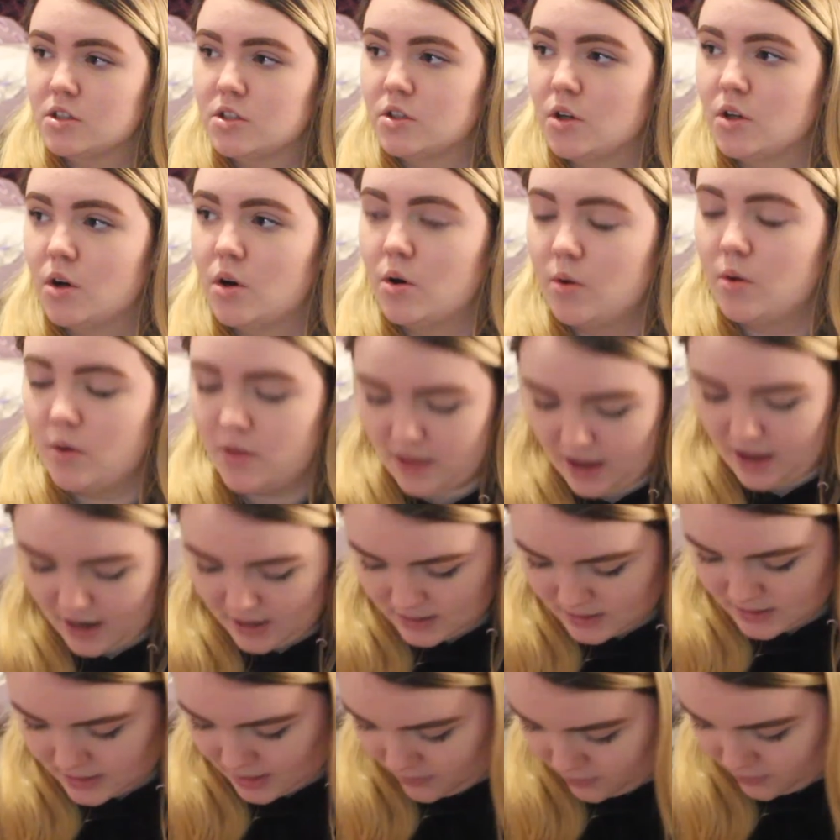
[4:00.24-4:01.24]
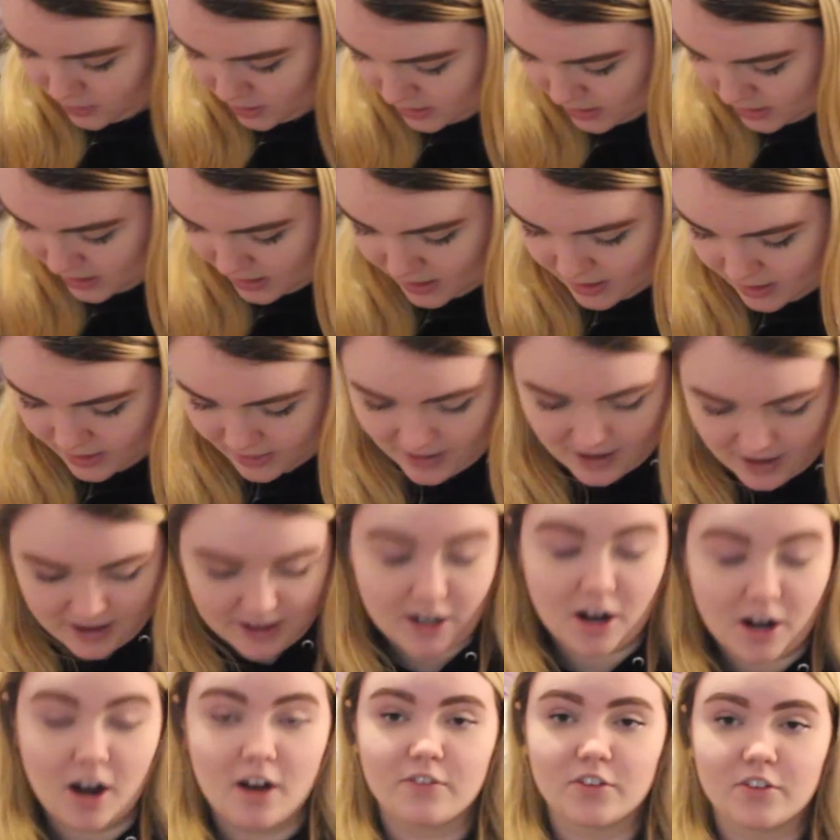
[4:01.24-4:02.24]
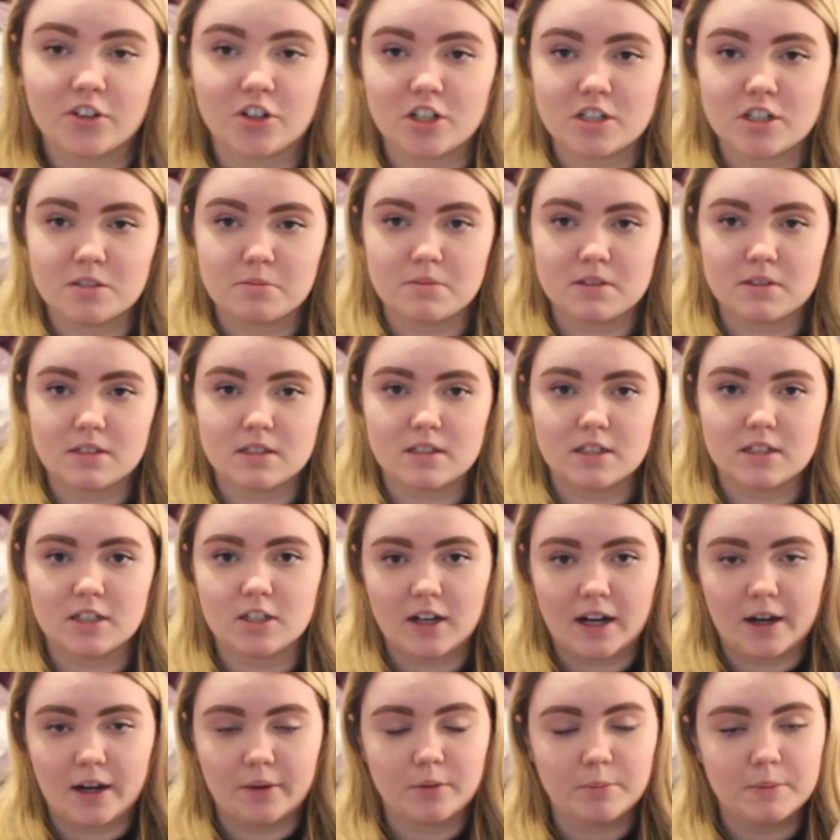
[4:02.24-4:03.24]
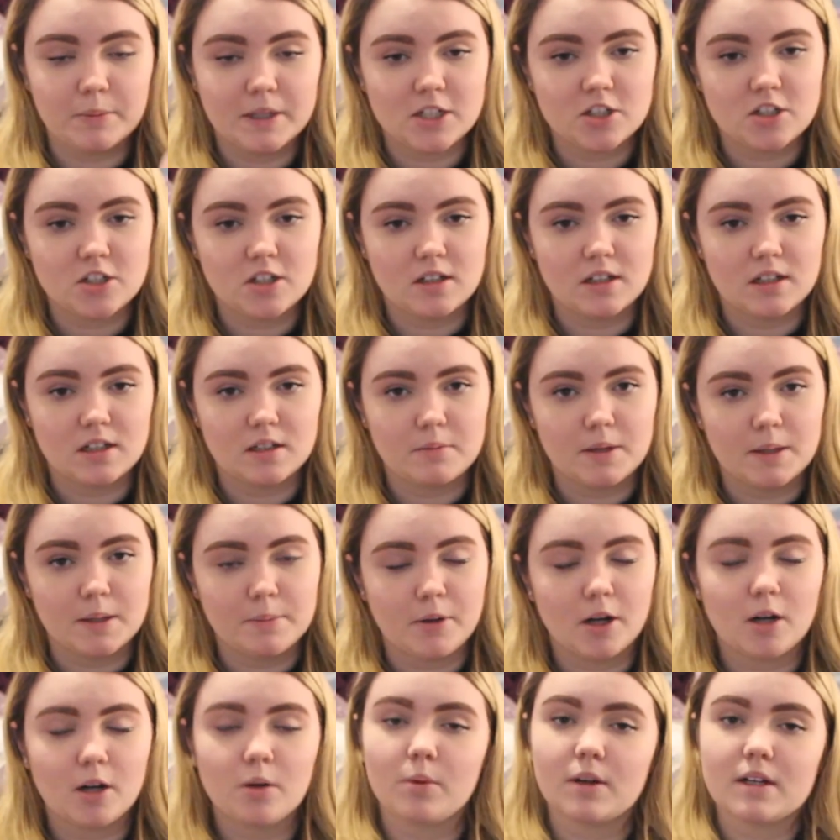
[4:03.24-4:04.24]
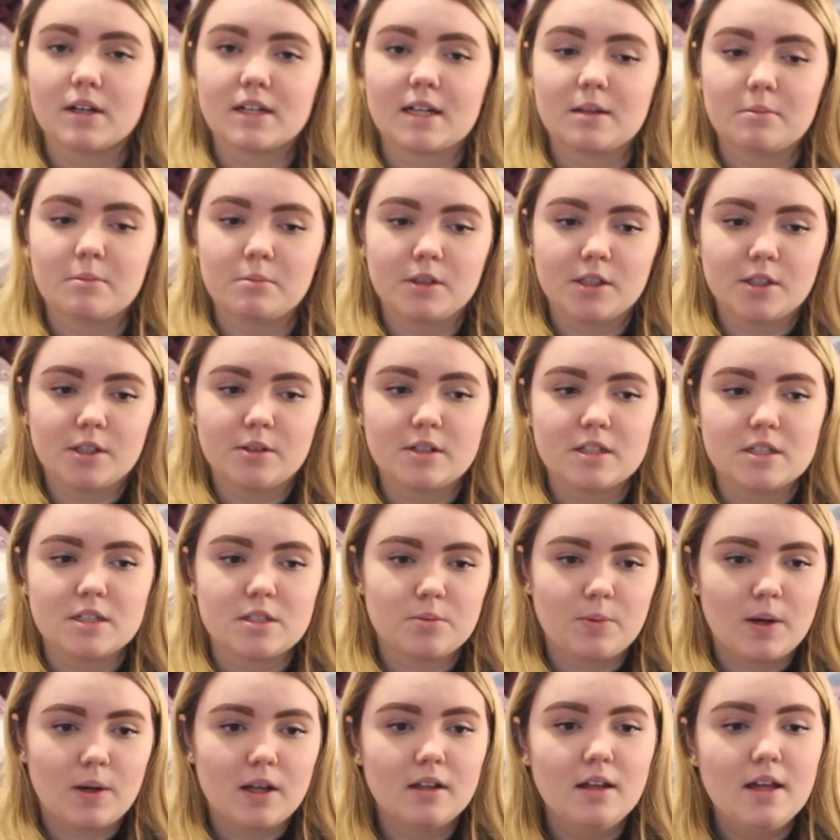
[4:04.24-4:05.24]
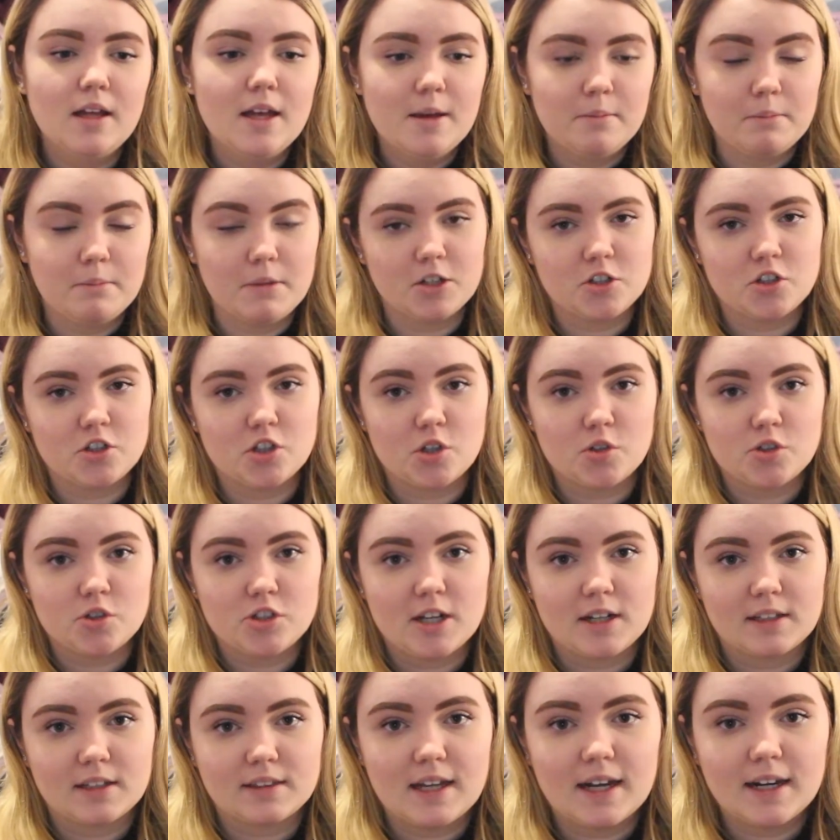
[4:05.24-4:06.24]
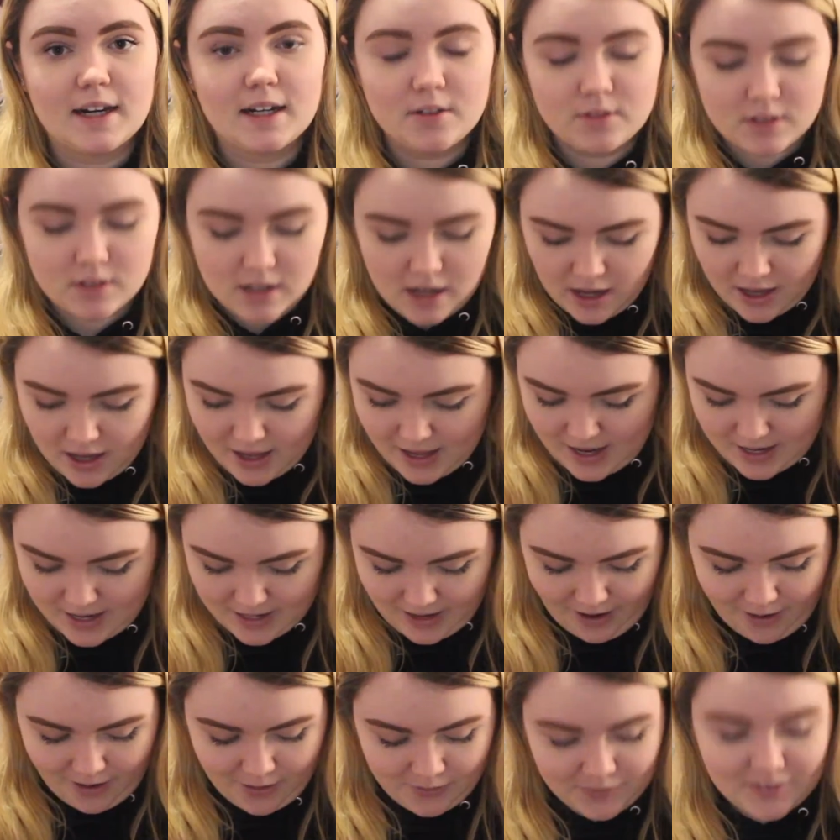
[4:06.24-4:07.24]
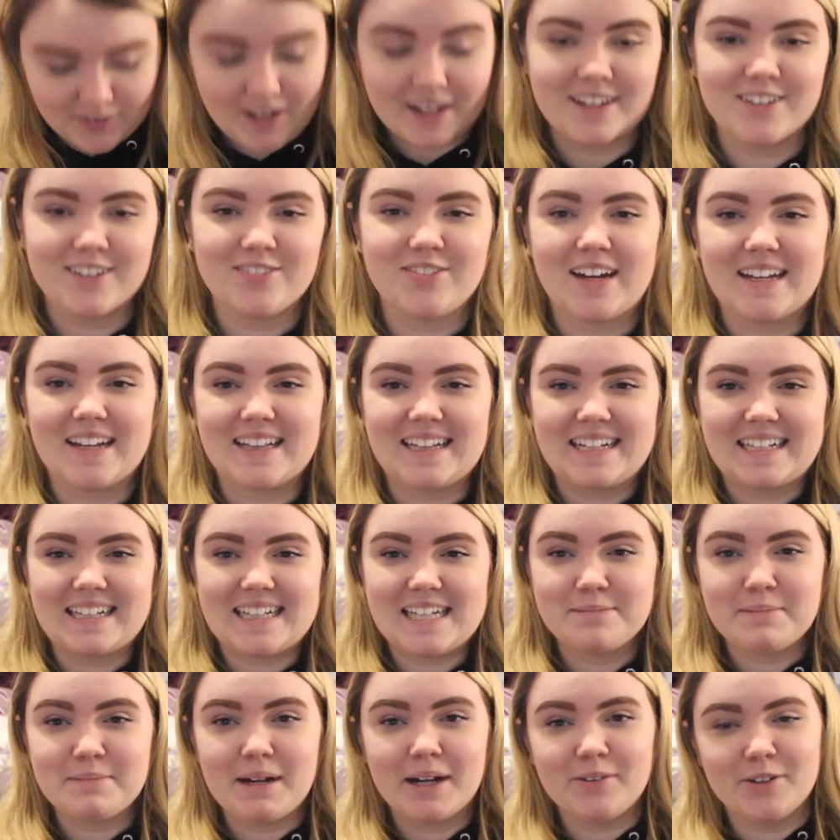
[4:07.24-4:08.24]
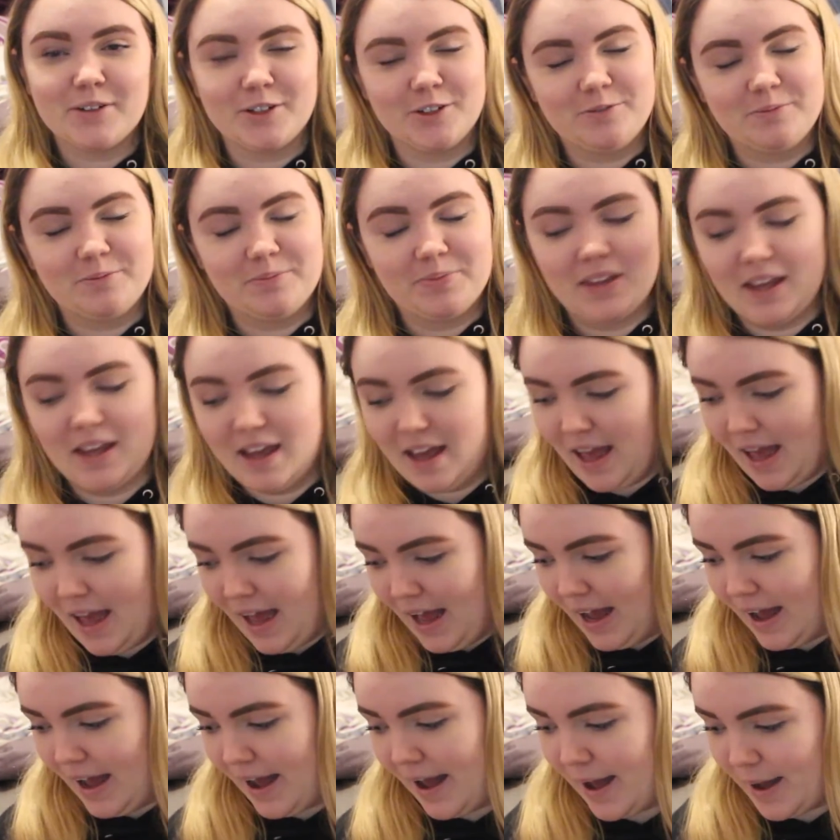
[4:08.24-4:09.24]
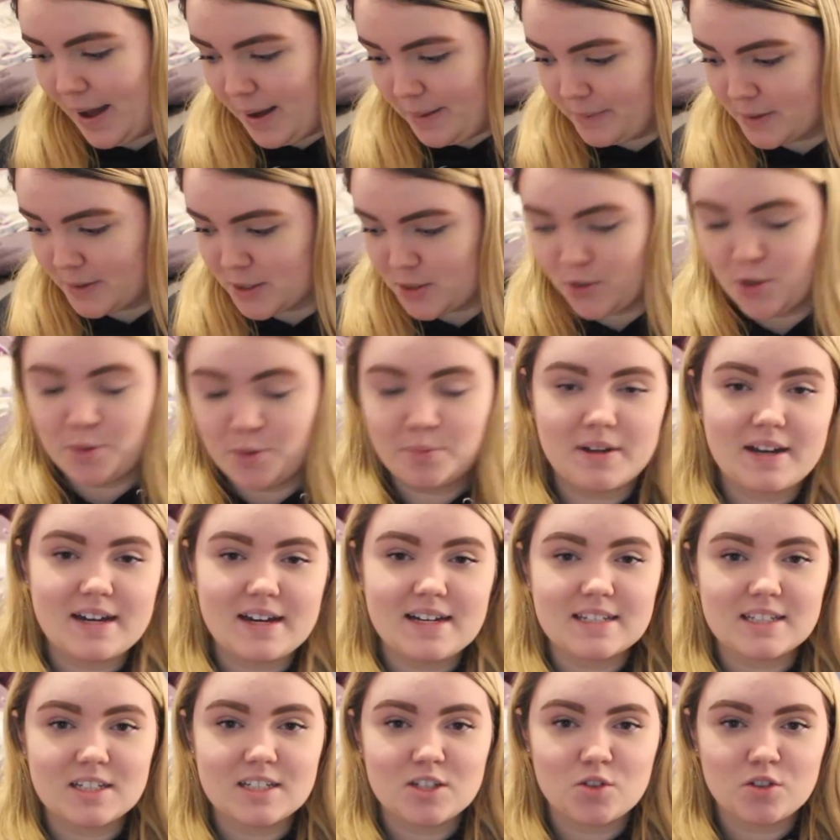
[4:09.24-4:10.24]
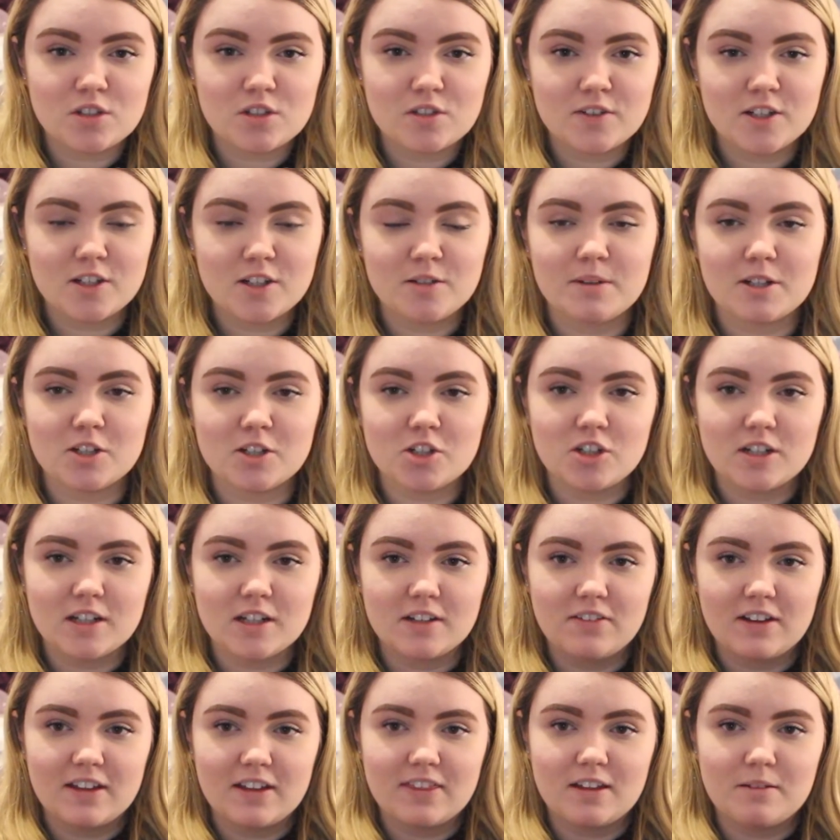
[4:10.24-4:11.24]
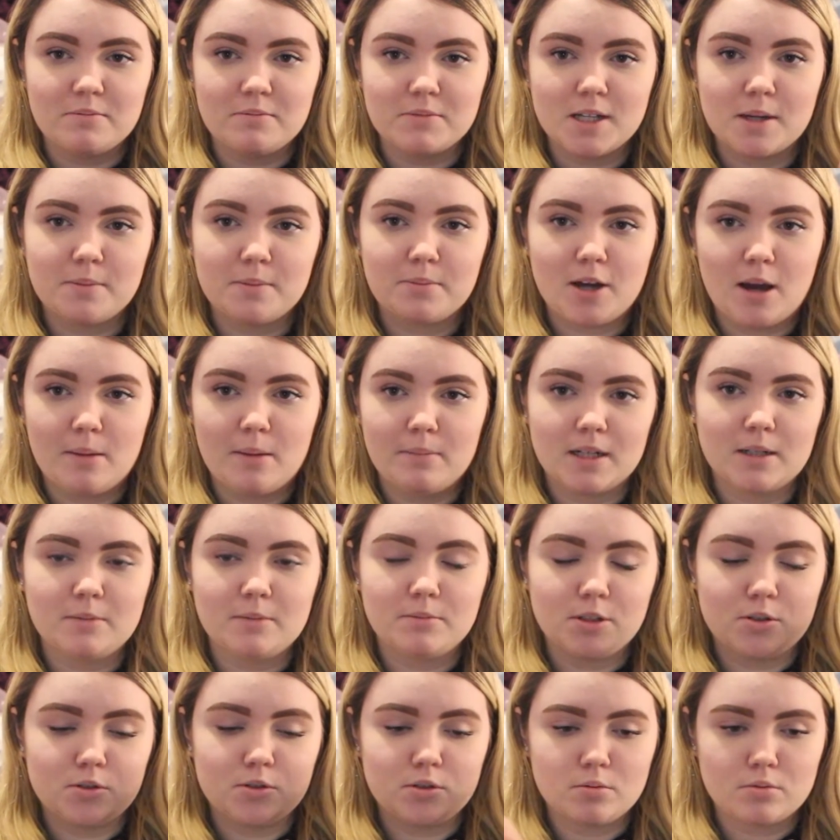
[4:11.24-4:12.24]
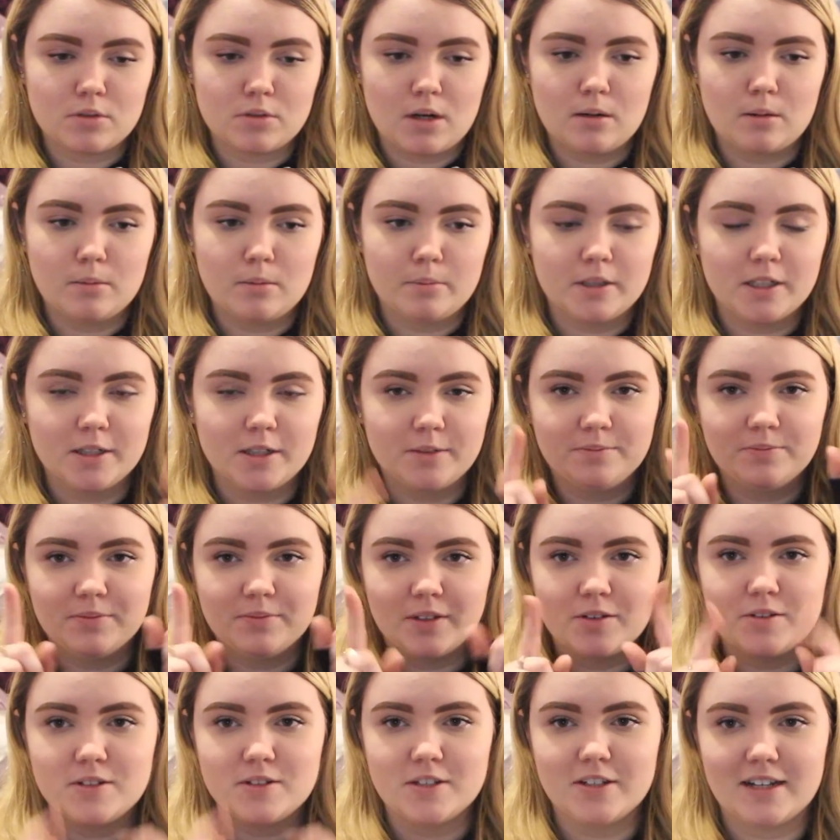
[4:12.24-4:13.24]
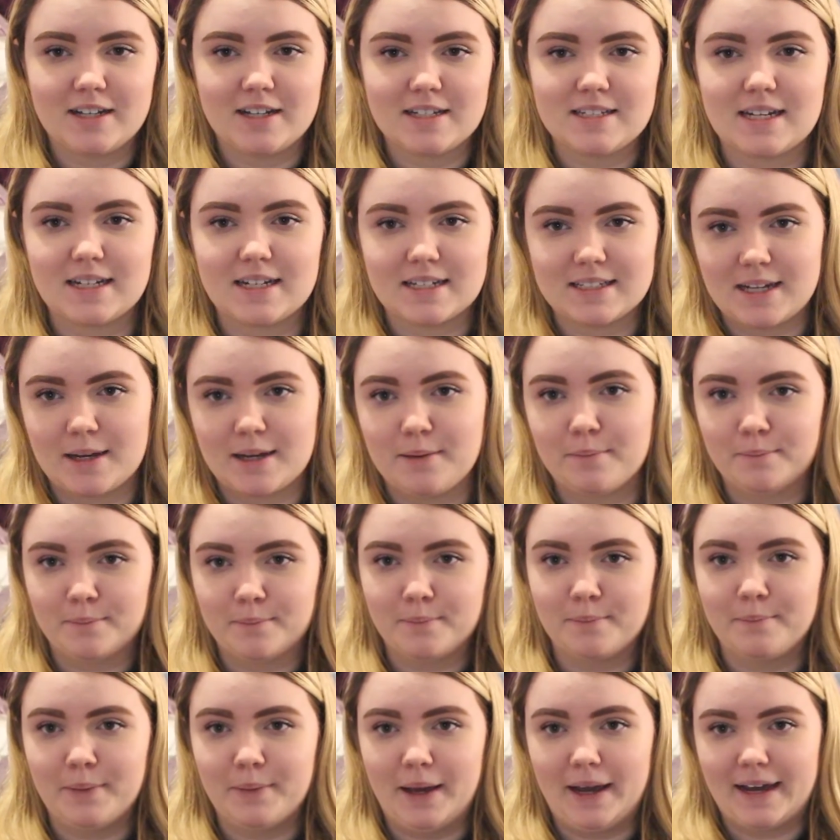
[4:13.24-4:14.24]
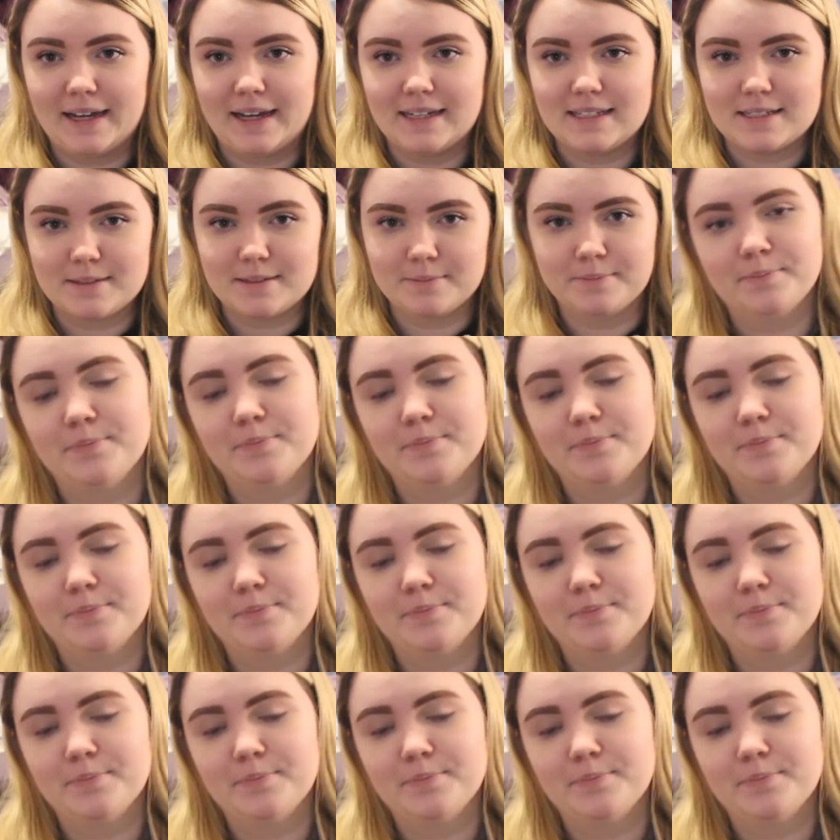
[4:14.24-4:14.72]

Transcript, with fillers: So that is everything that I got for Christmas this year. I will make sure to link my part one down below as well. Make sure you go check that out. And now I can finally clean my room. Um, so I hope you guys enjoyed this video. Make sure to give it a thumbs up, comment down below, subscribe down below. And I'll see you guys next time. Bye guys.